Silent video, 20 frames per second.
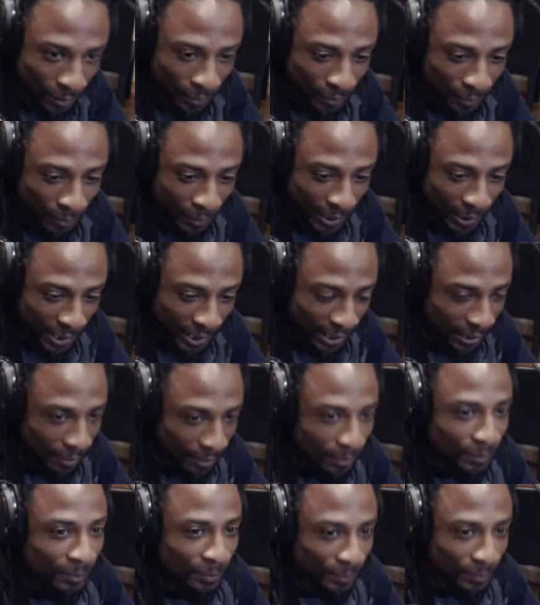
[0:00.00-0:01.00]
We
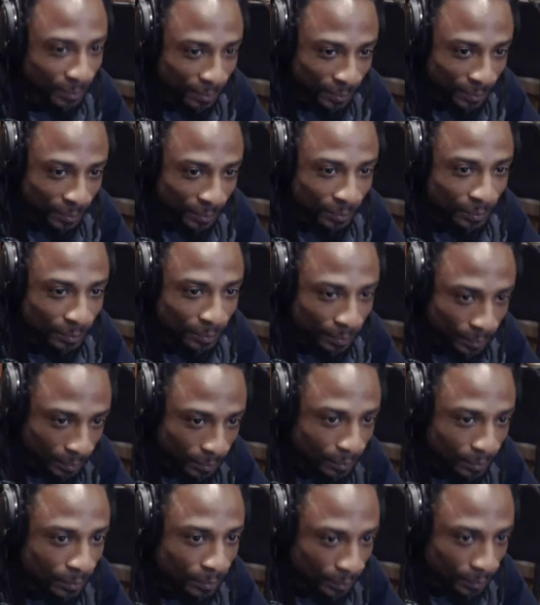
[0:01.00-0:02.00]
always all have a lot of work
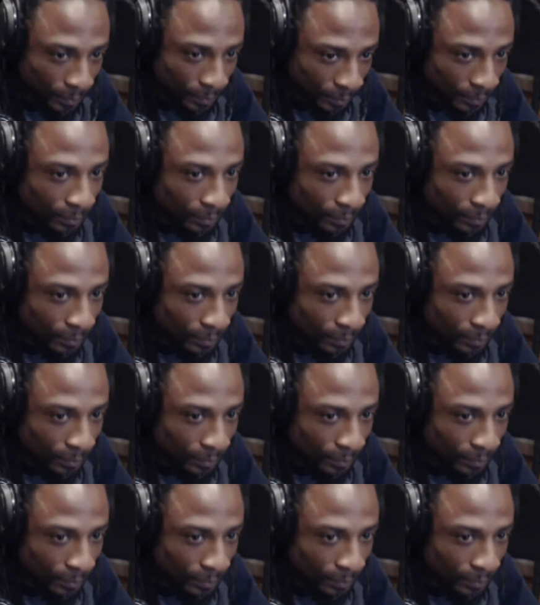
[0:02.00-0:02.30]
to do, don't we?